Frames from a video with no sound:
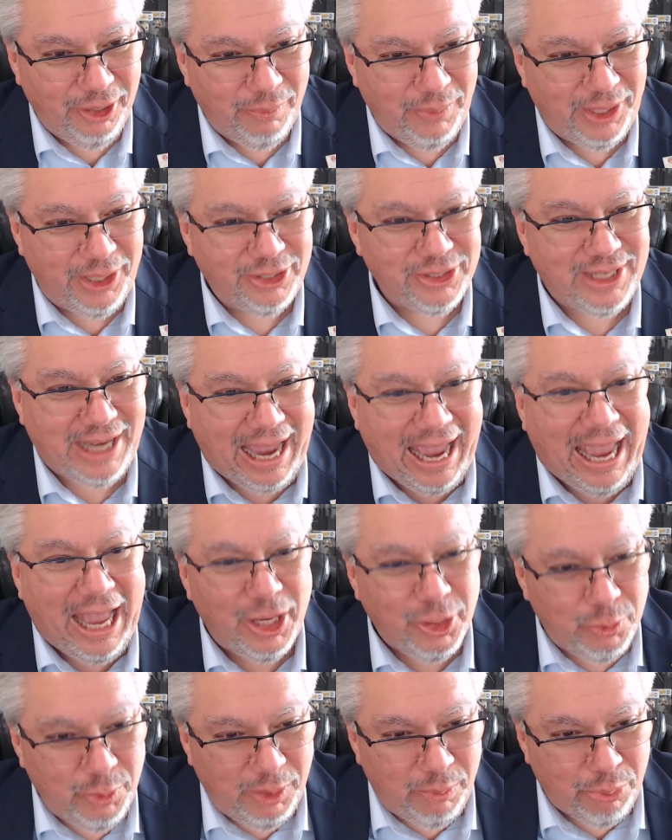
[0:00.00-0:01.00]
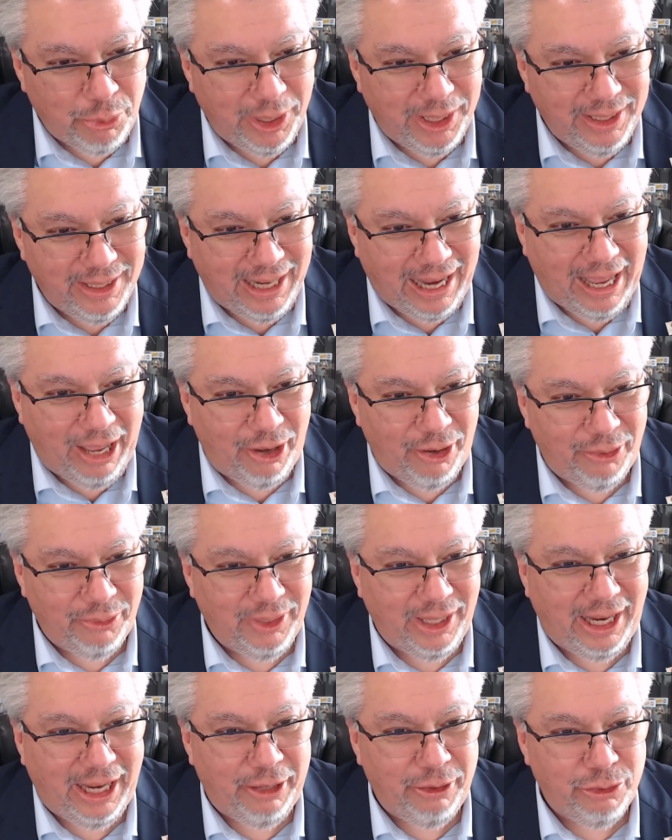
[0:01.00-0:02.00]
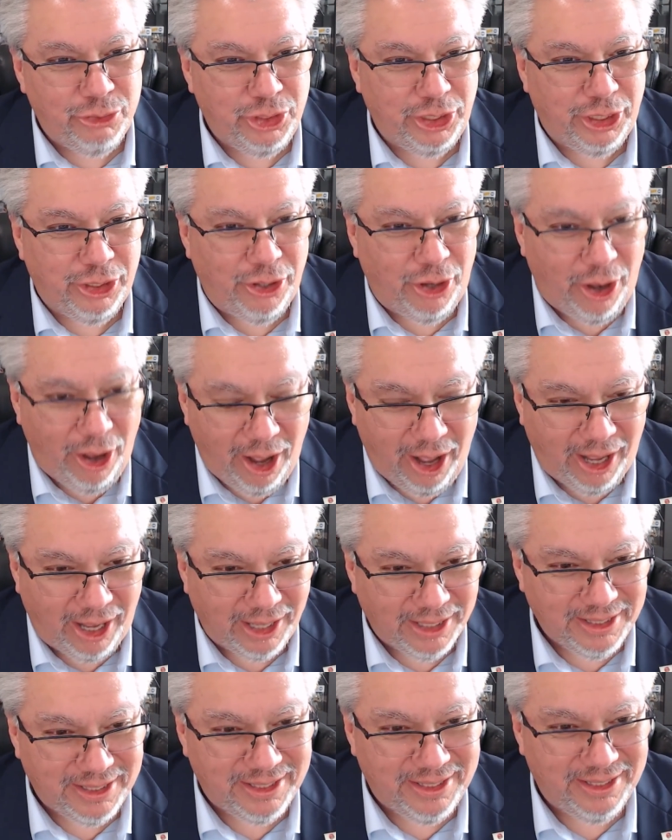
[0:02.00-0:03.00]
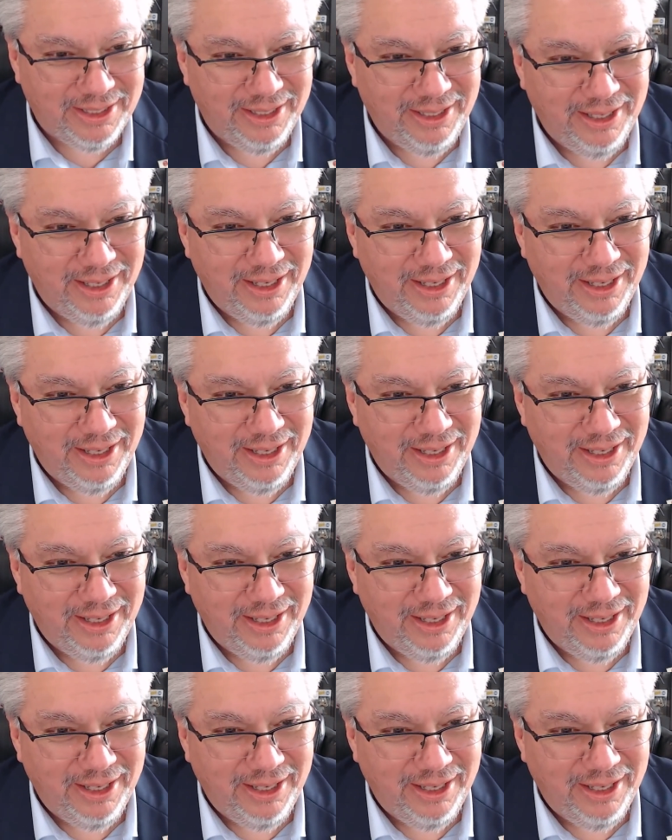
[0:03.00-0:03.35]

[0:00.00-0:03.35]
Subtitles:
because as we bring down energy costs,